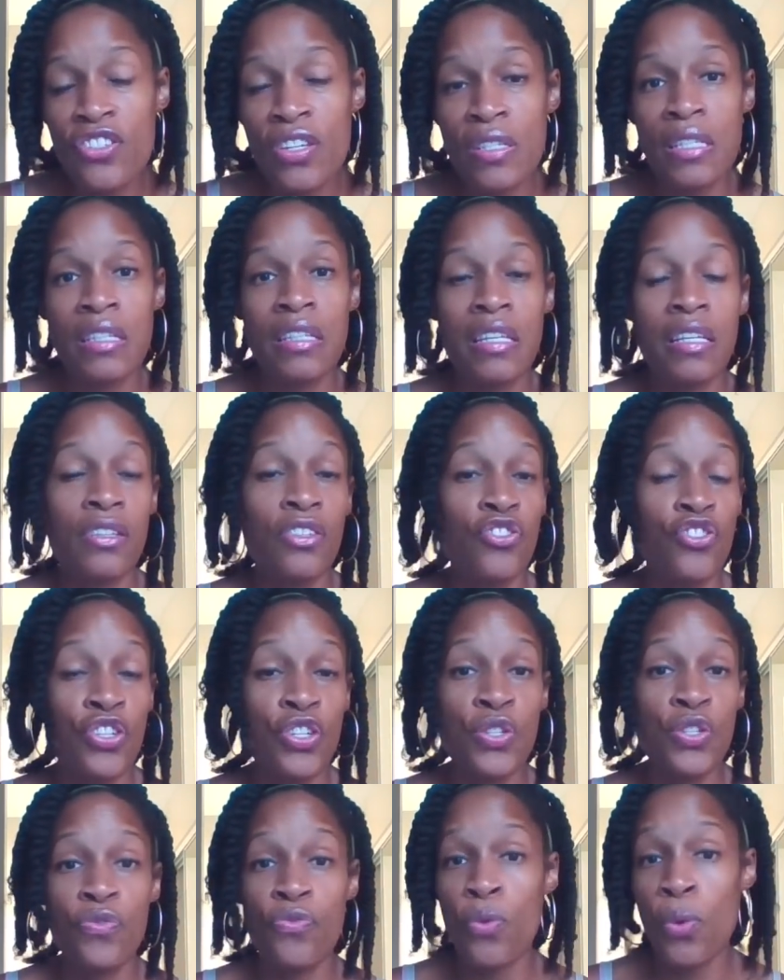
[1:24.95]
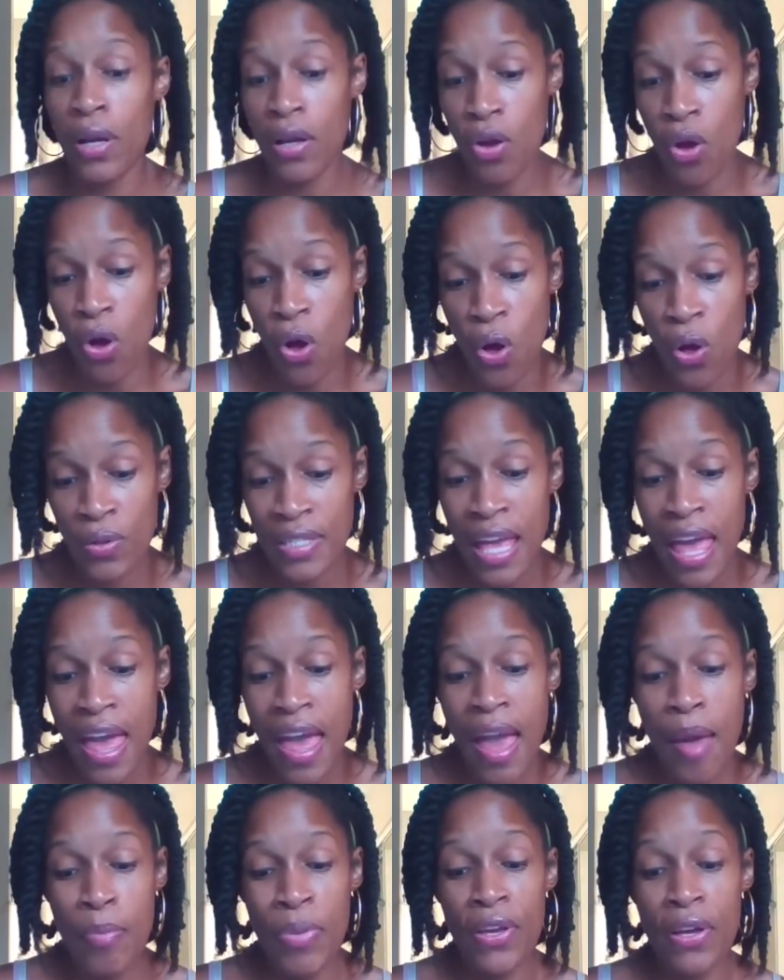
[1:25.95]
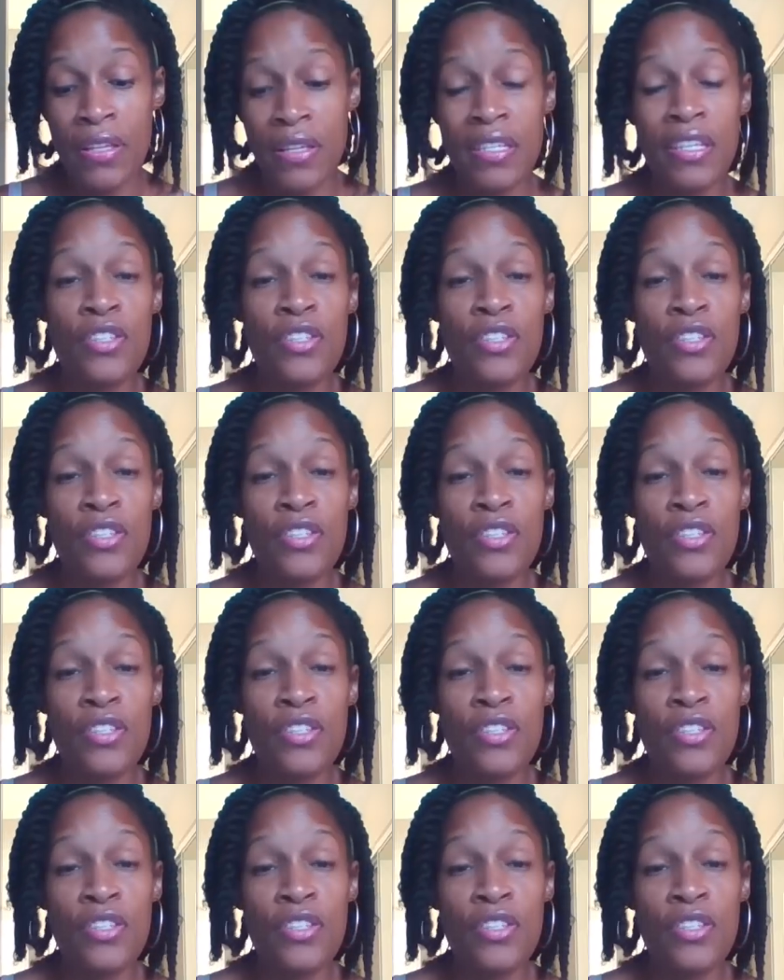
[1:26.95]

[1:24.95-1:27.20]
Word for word: She doesn't think that she is for Colt because